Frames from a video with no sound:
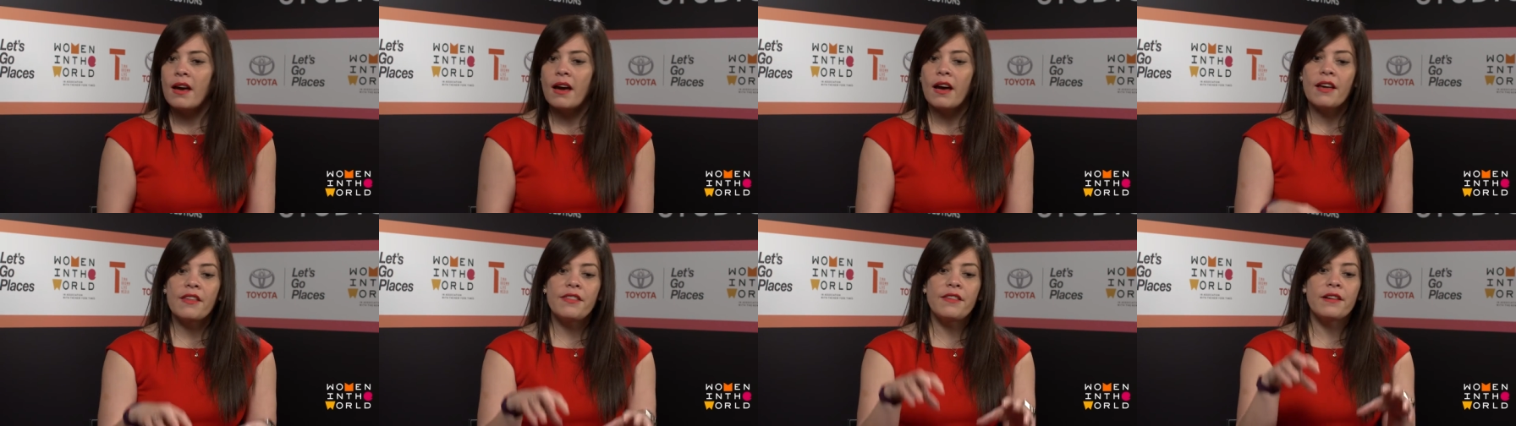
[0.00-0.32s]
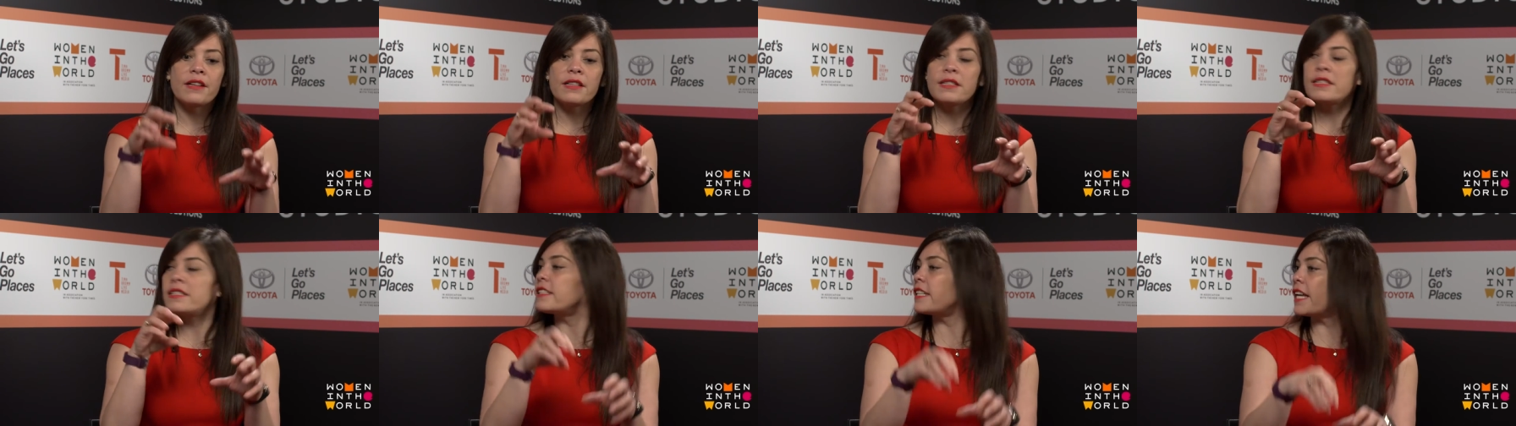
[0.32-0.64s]

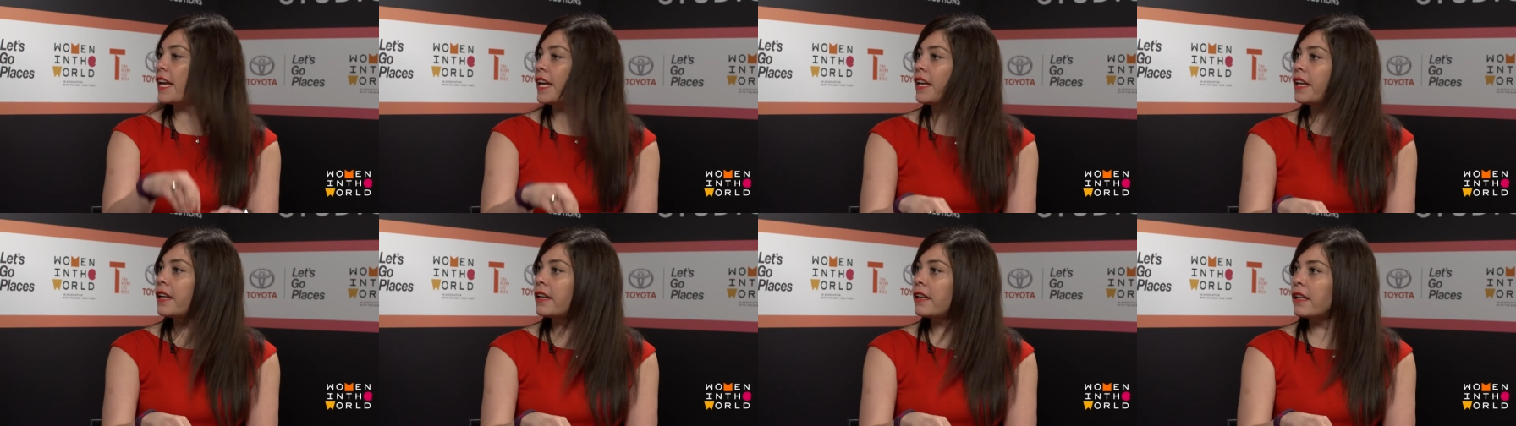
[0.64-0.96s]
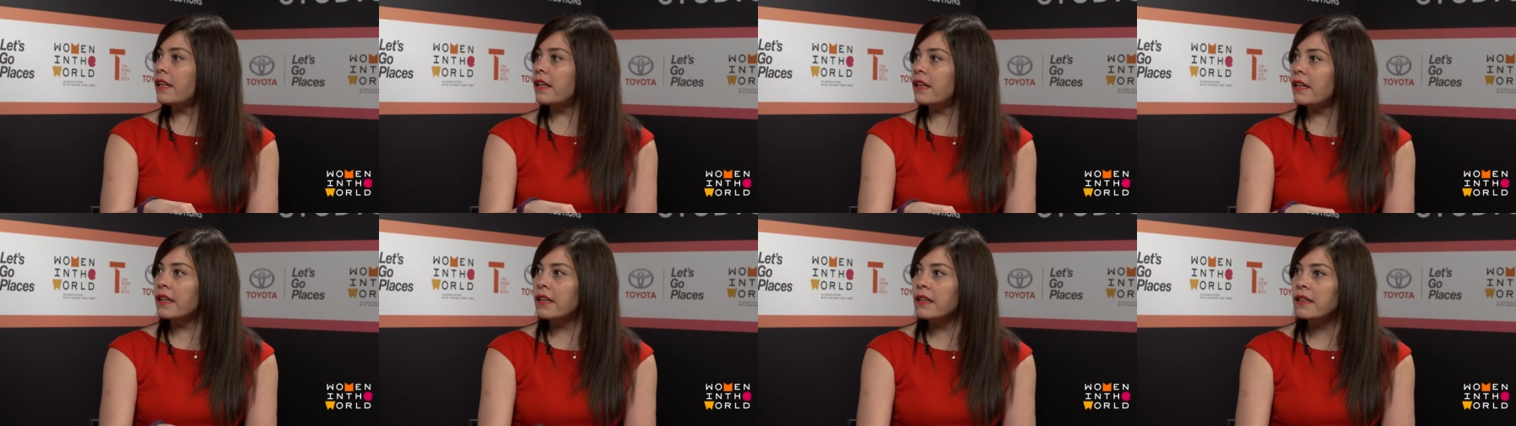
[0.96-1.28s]
either staying
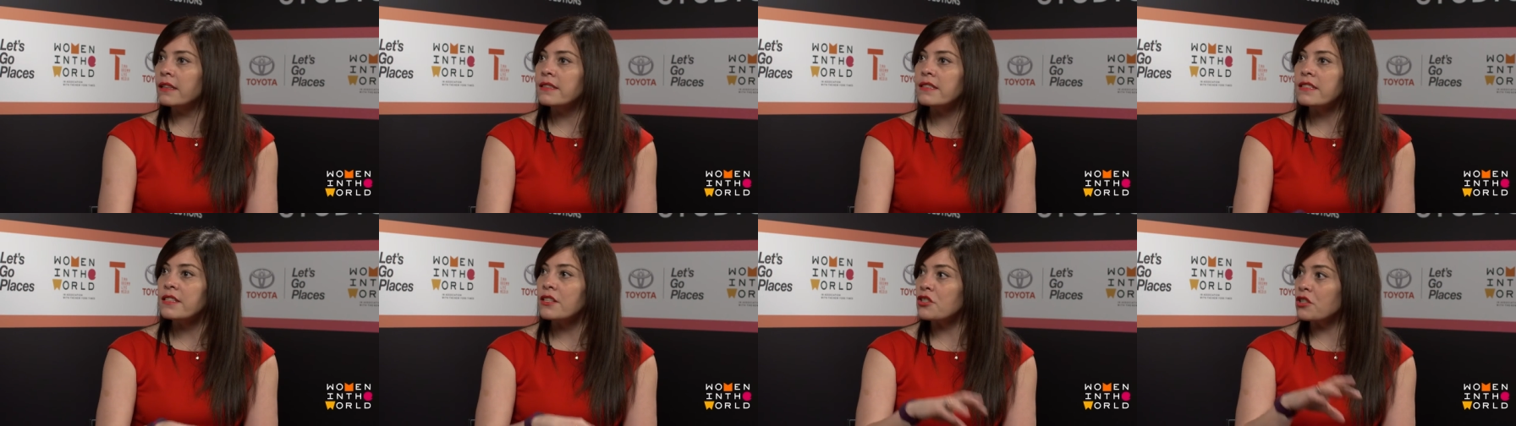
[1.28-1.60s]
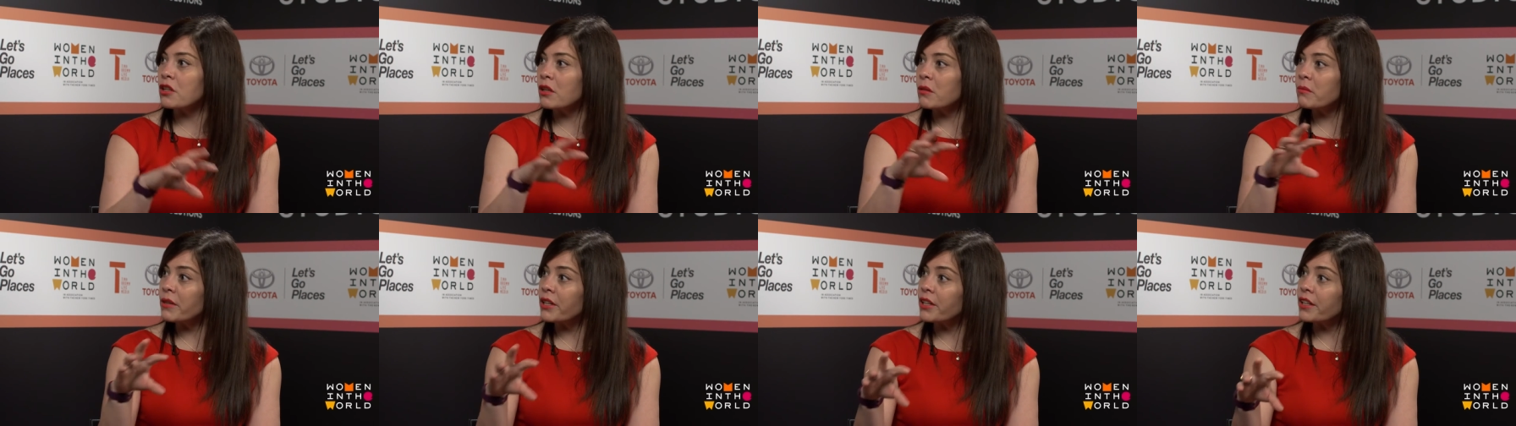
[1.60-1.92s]
in
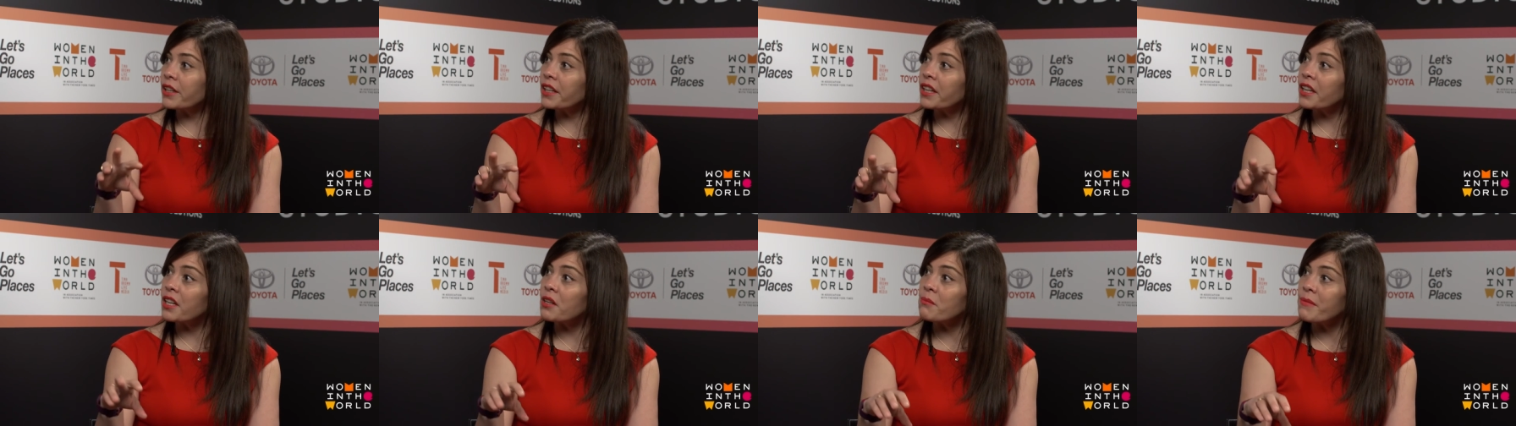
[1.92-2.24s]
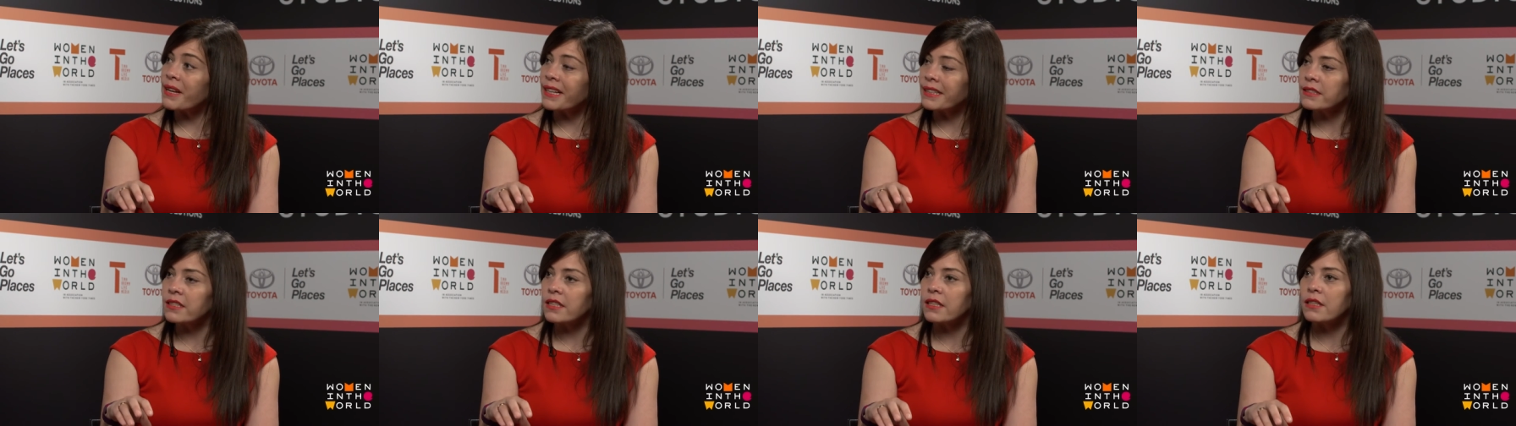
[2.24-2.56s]
Central America and
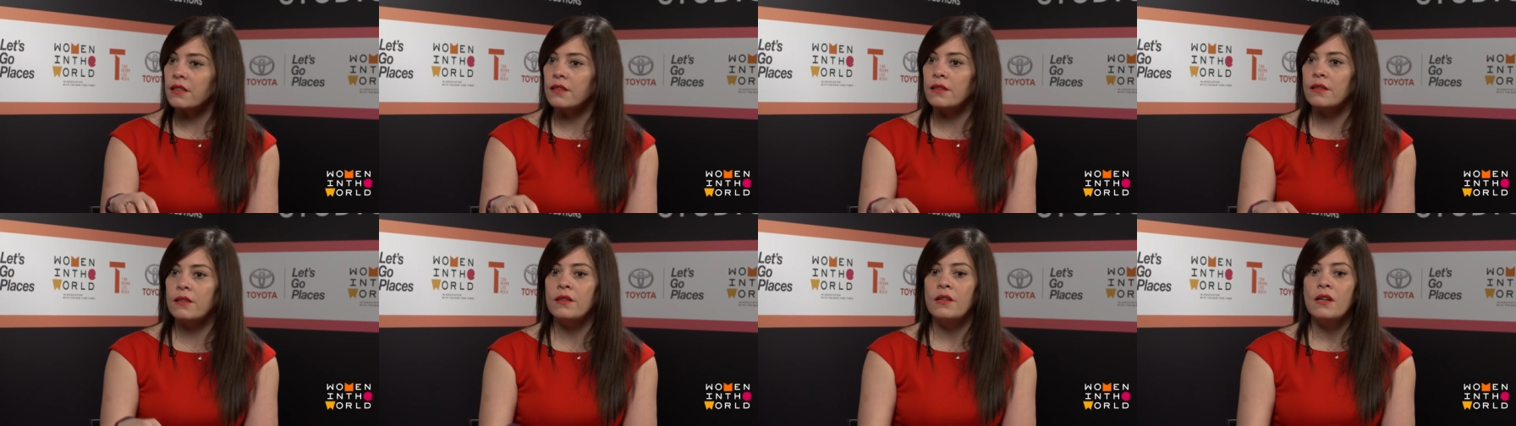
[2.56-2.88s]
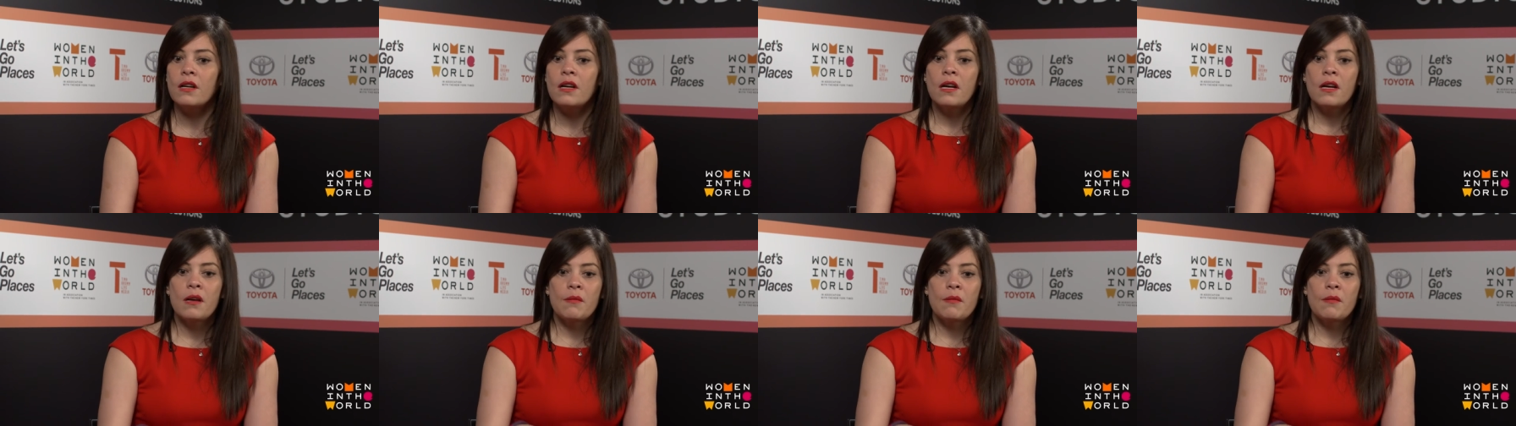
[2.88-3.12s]
Mexico,